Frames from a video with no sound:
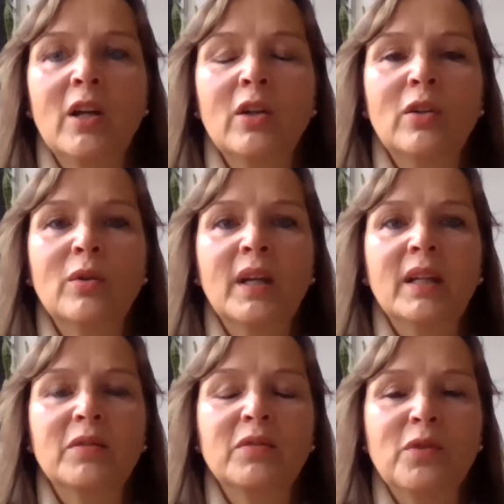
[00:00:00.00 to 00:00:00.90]

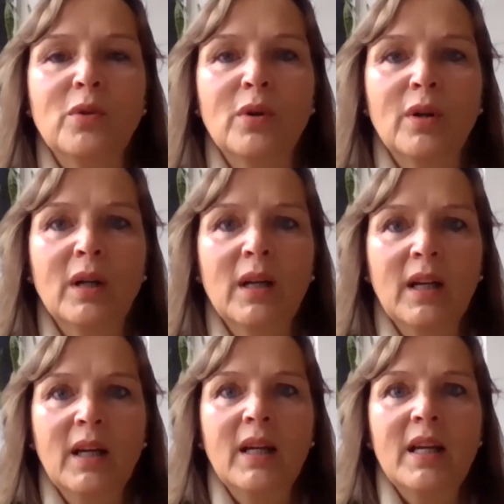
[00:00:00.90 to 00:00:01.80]
looking for
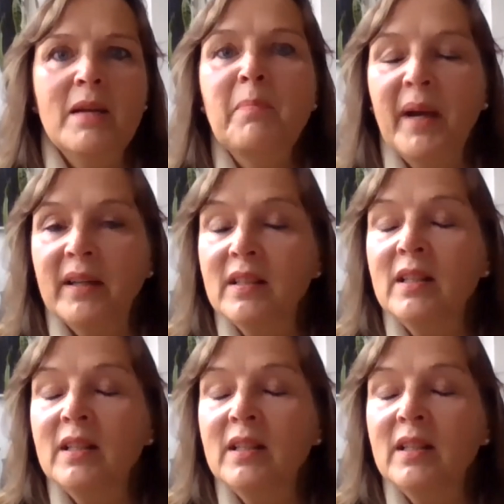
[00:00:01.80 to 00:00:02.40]
impact